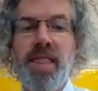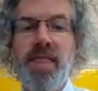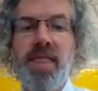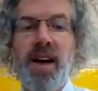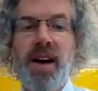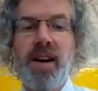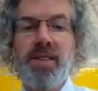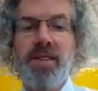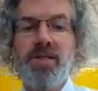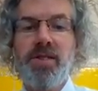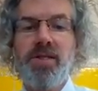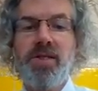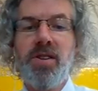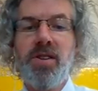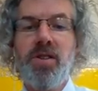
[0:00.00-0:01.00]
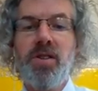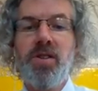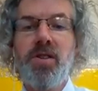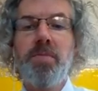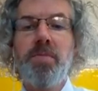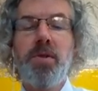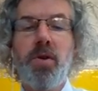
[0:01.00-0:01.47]
that answers
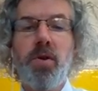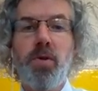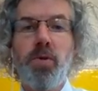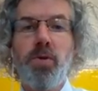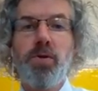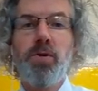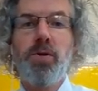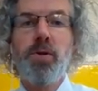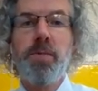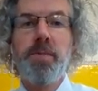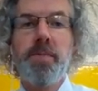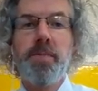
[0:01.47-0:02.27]
cause.